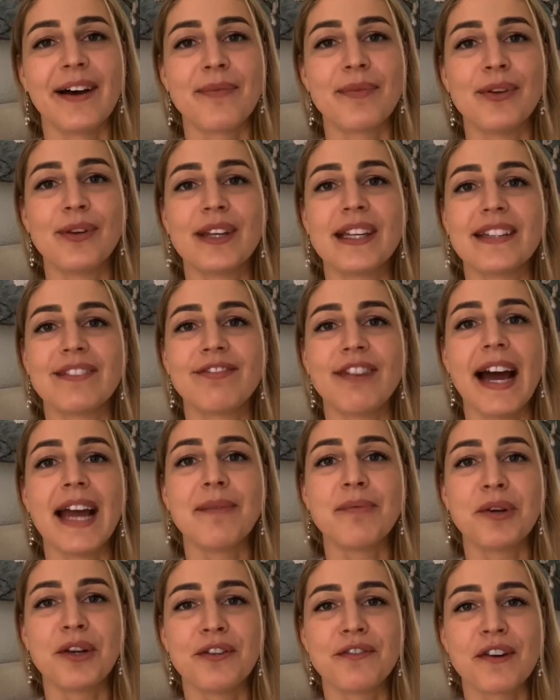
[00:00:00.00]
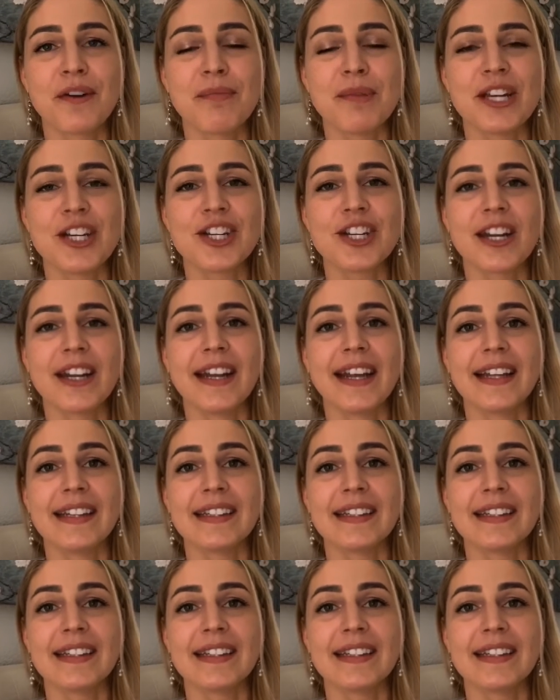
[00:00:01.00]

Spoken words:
You can find more information at